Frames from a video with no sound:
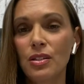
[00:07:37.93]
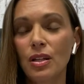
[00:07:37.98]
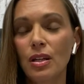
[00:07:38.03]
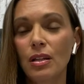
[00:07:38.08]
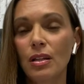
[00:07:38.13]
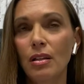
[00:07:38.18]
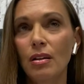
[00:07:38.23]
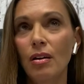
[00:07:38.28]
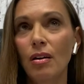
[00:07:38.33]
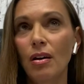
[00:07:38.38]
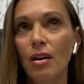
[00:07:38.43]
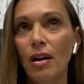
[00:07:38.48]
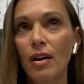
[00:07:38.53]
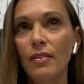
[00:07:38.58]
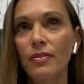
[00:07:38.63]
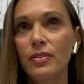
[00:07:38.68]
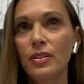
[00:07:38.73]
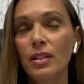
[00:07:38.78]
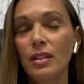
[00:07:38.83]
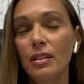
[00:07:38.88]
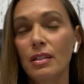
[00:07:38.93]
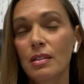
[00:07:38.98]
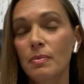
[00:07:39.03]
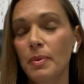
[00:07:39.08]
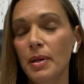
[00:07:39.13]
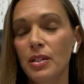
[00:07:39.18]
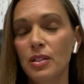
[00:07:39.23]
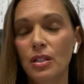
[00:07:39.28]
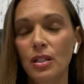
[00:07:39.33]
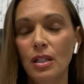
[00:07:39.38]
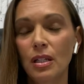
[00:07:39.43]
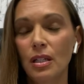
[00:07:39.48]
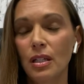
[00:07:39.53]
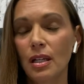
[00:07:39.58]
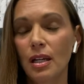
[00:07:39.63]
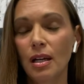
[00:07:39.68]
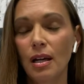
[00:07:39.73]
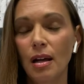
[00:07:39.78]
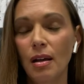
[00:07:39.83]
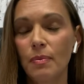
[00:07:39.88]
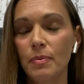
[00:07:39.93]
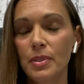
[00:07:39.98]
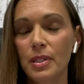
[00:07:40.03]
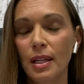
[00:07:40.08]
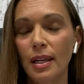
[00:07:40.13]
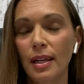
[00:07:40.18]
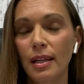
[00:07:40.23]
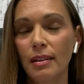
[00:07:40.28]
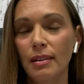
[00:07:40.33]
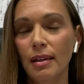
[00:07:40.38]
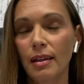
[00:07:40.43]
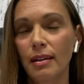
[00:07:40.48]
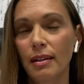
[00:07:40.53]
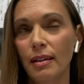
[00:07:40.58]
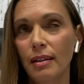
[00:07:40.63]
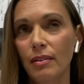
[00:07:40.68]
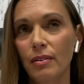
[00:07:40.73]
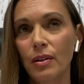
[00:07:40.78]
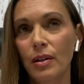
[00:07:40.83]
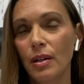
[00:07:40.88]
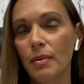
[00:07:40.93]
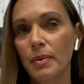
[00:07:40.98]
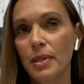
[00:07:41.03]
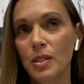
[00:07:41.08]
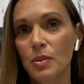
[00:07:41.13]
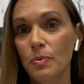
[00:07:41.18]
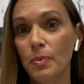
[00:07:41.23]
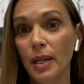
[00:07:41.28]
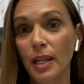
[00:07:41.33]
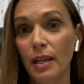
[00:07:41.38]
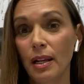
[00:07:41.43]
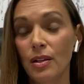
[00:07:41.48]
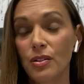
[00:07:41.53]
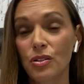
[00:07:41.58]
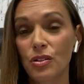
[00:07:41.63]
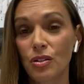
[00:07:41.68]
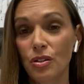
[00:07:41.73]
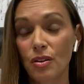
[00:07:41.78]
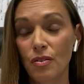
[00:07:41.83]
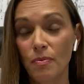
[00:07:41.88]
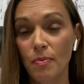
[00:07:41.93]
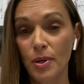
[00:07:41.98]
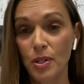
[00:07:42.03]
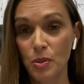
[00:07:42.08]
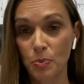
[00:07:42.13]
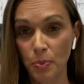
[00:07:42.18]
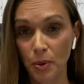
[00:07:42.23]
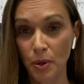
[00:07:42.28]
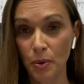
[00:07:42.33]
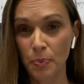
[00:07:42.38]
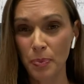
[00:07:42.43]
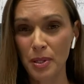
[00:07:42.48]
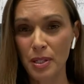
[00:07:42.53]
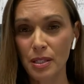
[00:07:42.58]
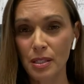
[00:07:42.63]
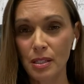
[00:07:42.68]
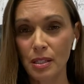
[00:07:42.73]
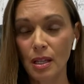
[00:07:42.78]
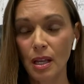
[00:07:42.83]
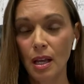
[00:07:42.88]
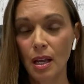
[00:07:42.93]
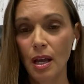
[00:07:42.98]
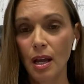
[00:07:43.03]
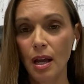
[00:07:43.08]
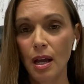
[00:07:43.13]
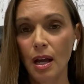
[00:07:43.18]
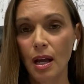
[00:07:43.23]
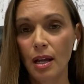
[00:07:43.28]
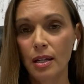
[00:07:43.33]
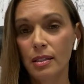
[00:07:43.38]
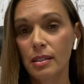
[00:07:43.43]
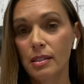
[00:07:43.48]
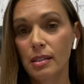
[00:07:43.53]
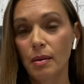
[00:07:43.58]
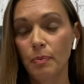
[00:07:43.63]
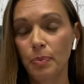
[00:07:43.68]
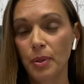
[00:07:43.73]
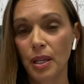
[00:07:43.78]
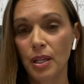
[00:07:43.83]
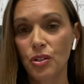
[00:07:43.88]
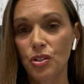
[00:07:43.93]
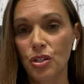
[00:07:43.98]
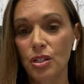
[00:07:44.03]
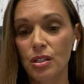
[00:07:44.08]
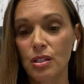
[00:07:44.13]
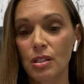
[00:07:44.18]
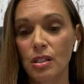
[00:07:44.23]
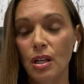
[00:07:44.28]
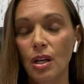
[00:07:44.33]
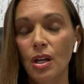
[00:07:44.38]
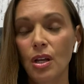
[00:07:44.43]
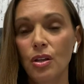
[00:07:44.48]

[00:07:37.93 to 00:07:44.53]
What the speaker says: and often, especially in an e-com site, that hero image might not serve much purpose on subpages.